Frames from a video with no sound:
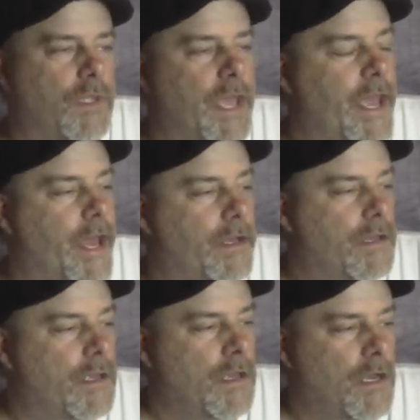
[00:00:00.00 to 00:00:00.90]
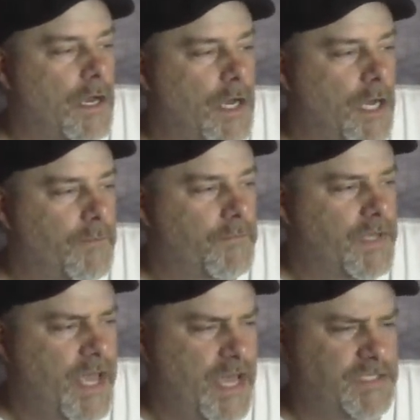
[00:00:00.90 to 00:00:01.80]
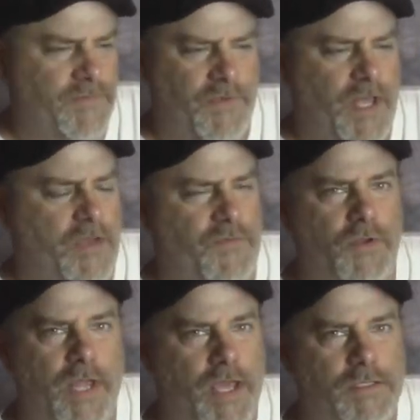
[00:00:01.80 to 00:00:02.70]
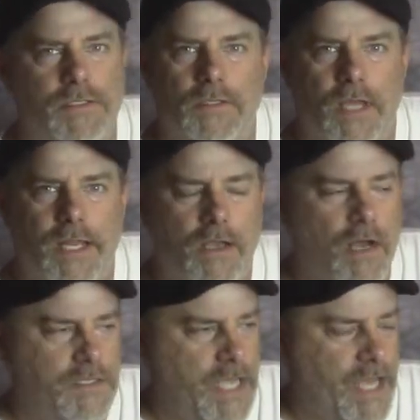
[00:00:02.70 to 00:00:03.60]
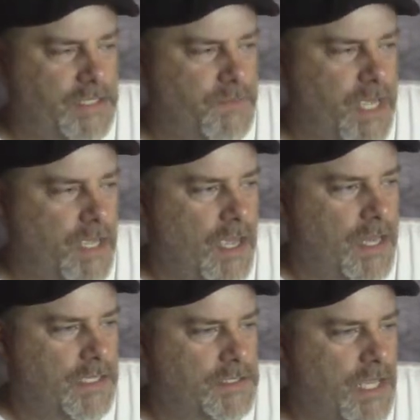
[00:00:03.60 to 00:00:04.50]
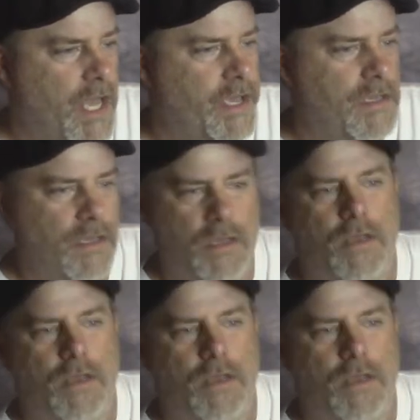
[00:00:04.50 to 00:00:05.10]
and um, he has it for like a few days, and he contacts me, and he's like,